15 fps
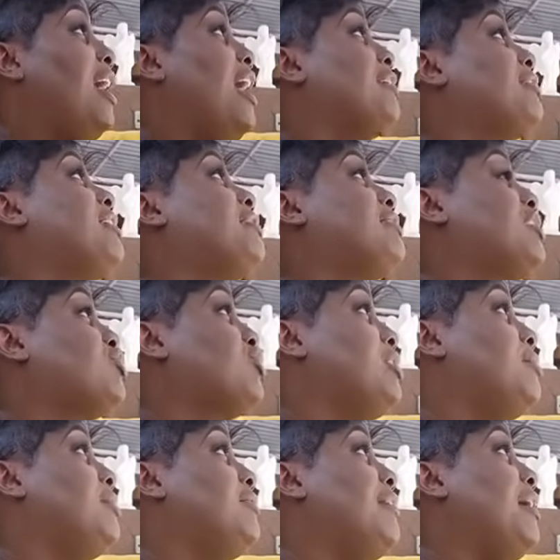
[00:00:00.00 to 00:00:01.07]
A
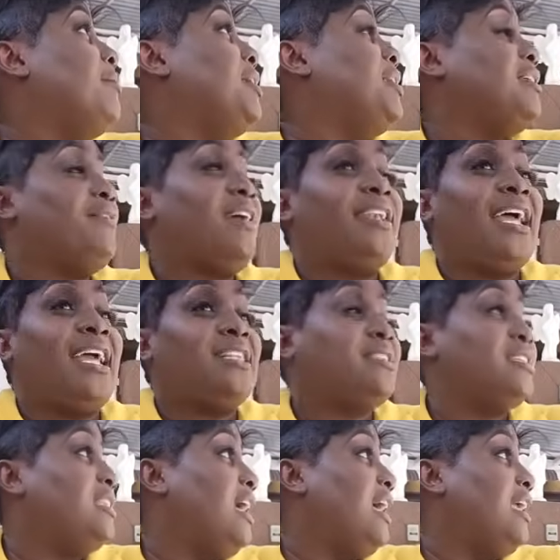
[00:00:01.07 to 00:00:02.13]
63 live on me, live at
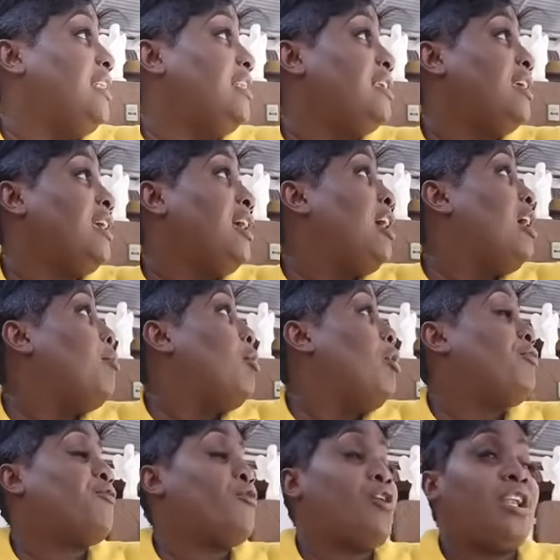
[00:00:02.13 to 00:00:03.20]
99.
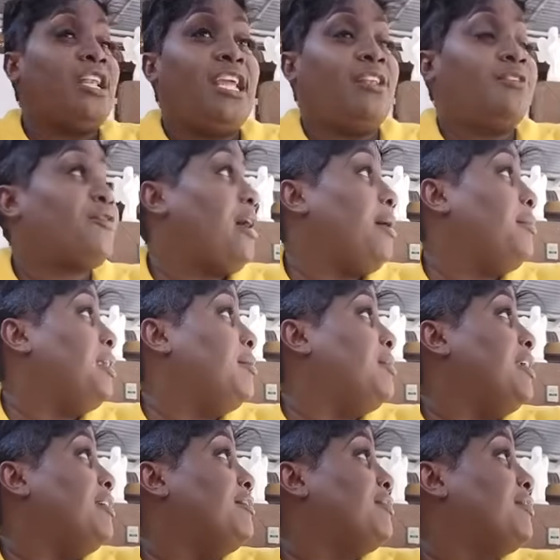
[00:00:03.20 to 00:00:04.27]
Well, 4 lane for
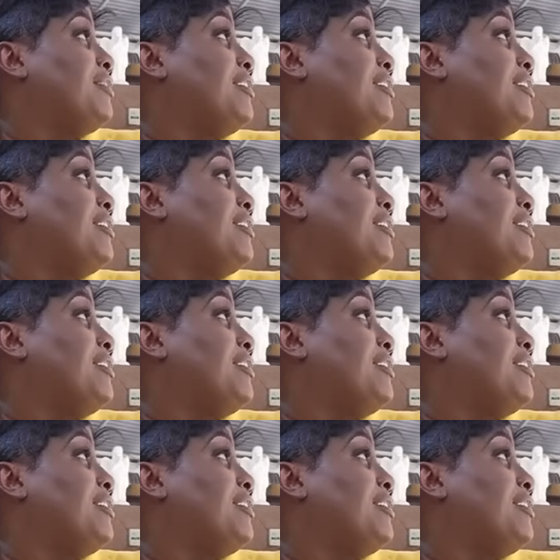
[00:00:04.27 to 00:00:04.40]
me.